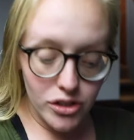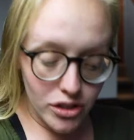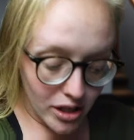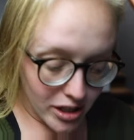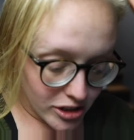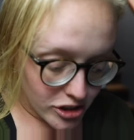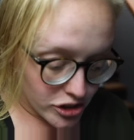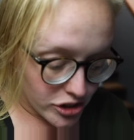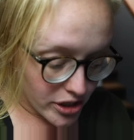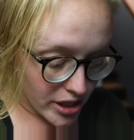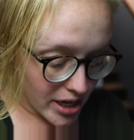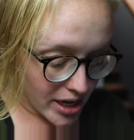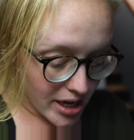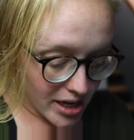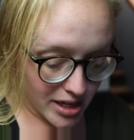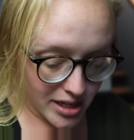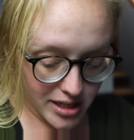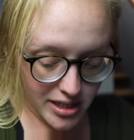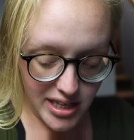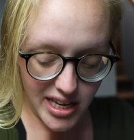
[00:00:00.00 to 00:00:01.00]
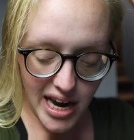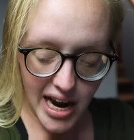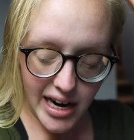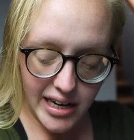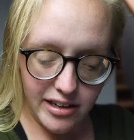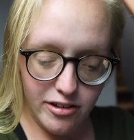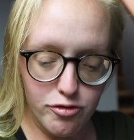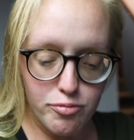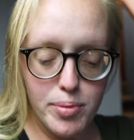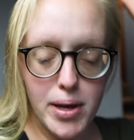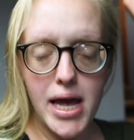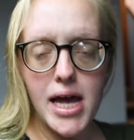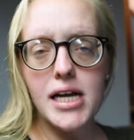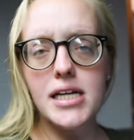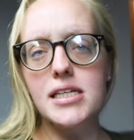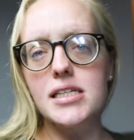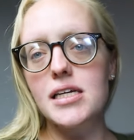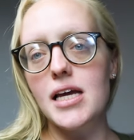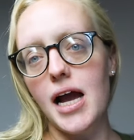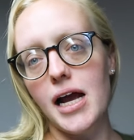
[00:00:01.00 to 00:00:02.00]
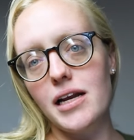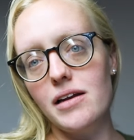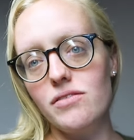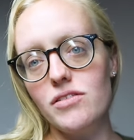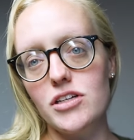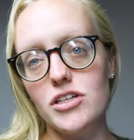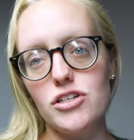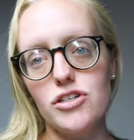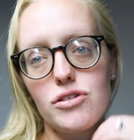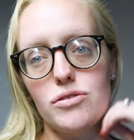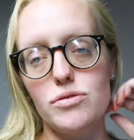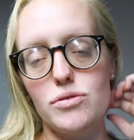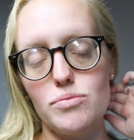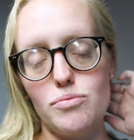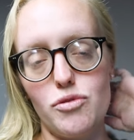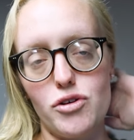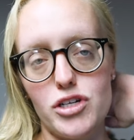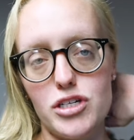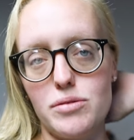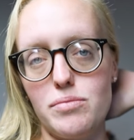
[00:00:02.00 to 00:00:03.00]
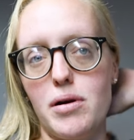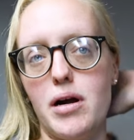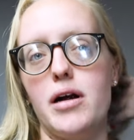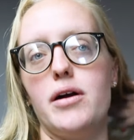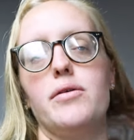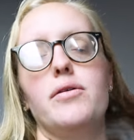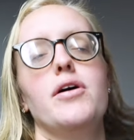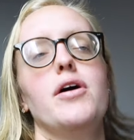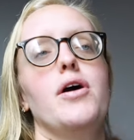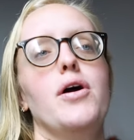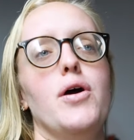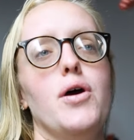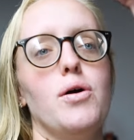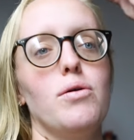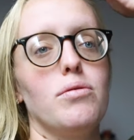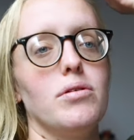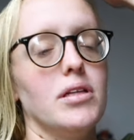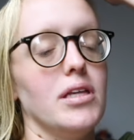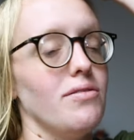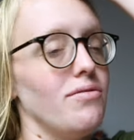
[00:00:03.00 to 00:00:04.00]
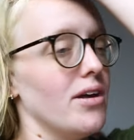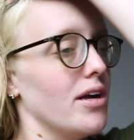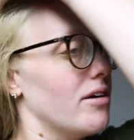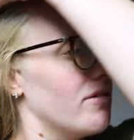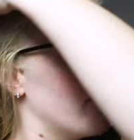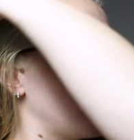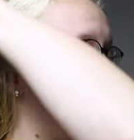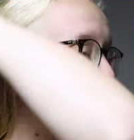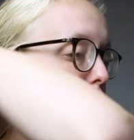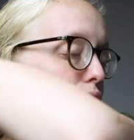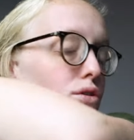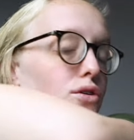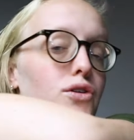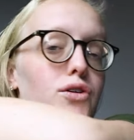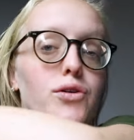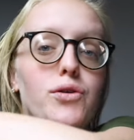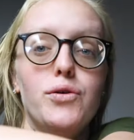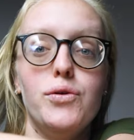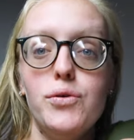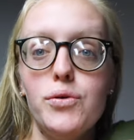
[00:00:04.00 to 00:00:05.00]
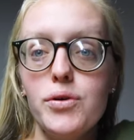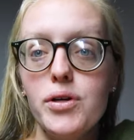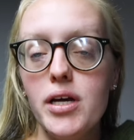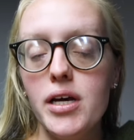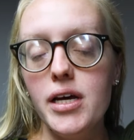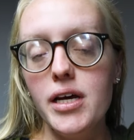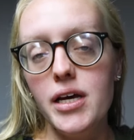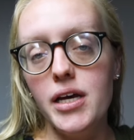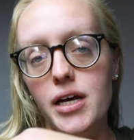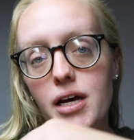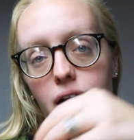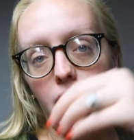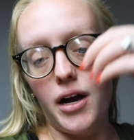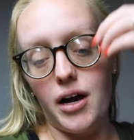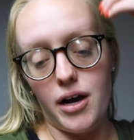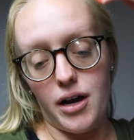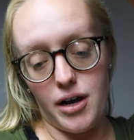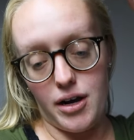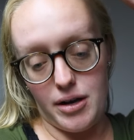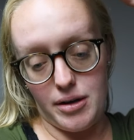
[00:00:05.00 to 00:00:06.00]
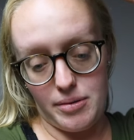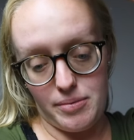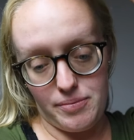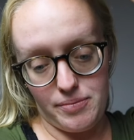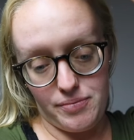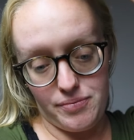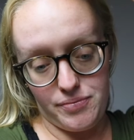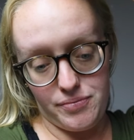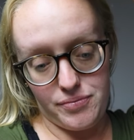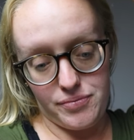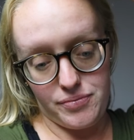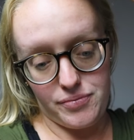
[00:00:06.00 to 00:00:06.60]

of laundry, kind of packed, kind of going to do more tomorrow. We're leaving around noon. Um,